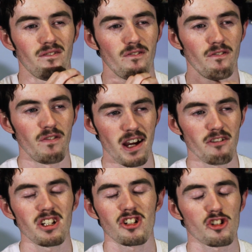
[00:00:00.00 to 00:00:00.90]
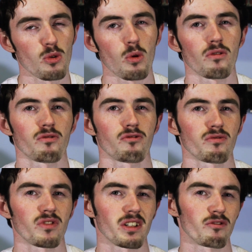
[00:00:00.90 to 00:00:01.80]
very short
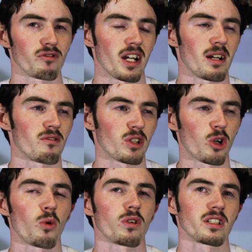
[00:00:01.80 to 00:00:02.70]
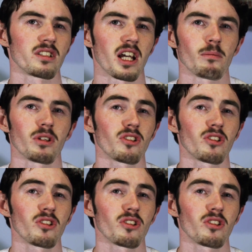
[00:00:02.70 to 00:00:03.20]
recording time.